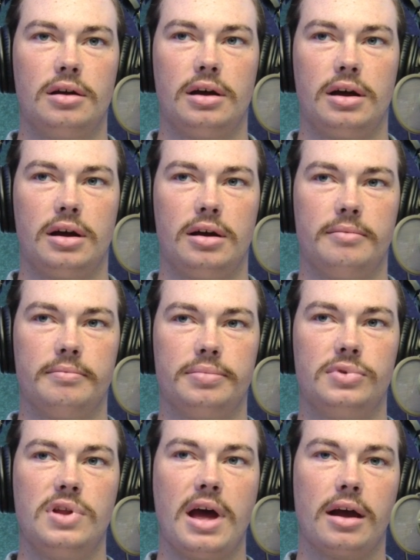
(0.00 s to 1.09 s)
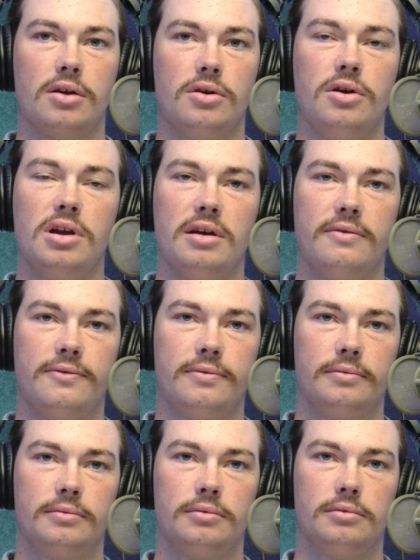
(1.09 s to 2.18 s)
that could have,
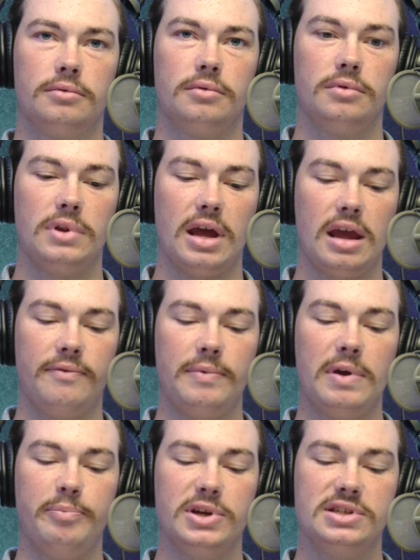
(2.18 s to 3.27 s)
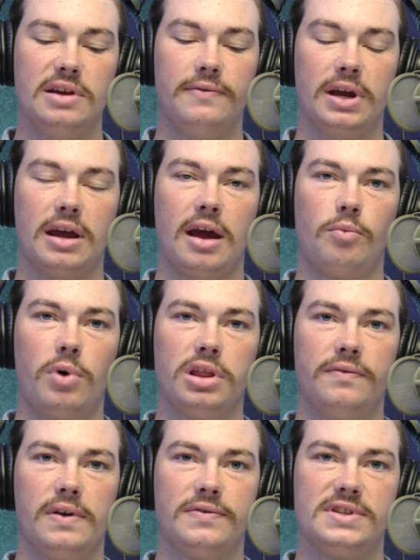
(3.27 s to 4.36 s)
that if Pacific had won
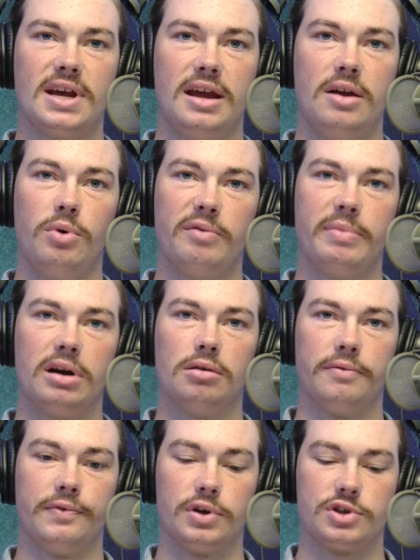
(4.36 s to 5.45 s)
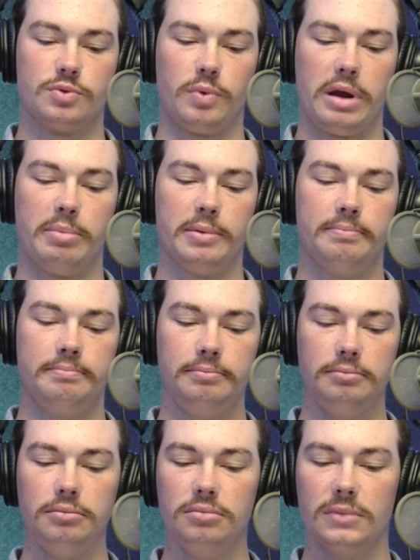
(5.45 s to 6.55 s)
the 5th set, it would have been a reverse sweep.
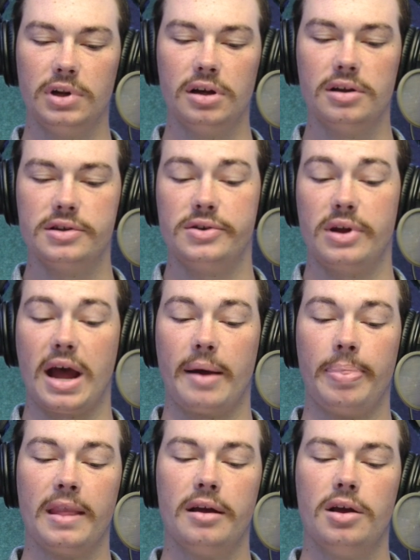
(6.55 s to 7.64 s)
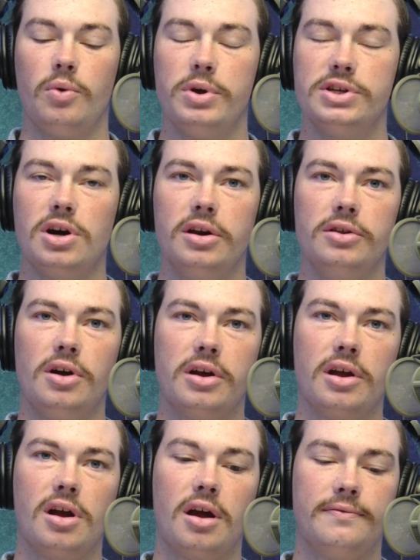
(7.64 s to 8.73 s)
So yeah, we started
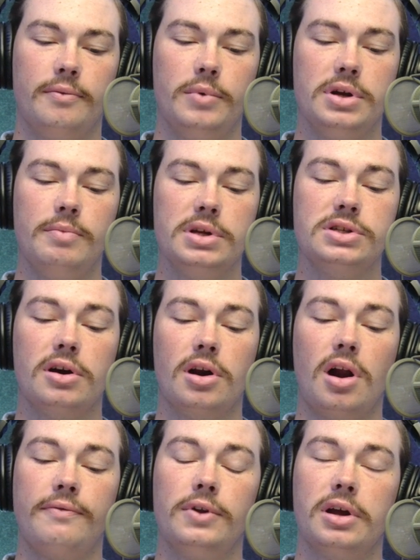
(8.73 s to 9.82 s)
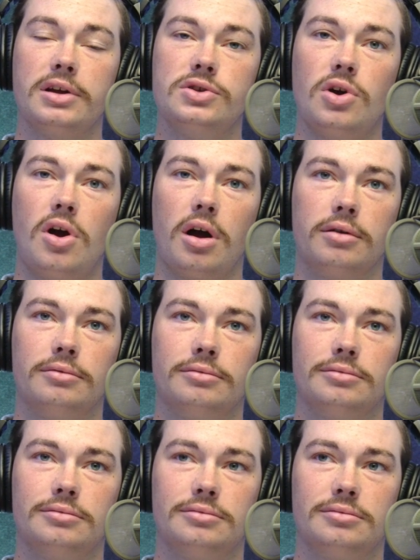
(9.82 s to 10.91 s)
off looking
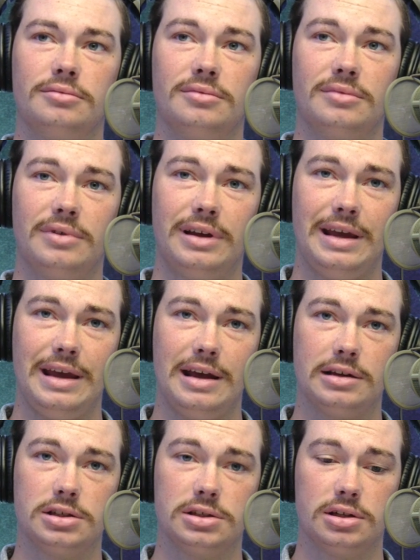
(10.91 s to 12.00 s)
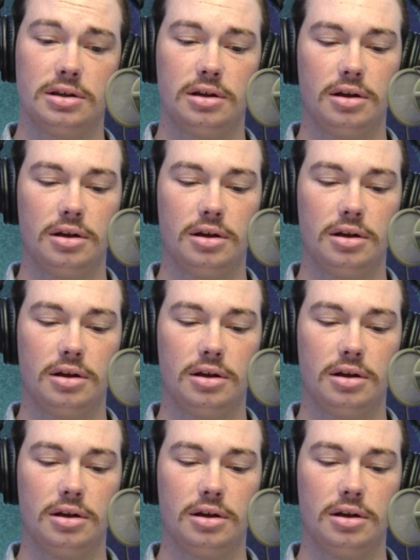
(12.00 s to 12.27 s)
strong-ish.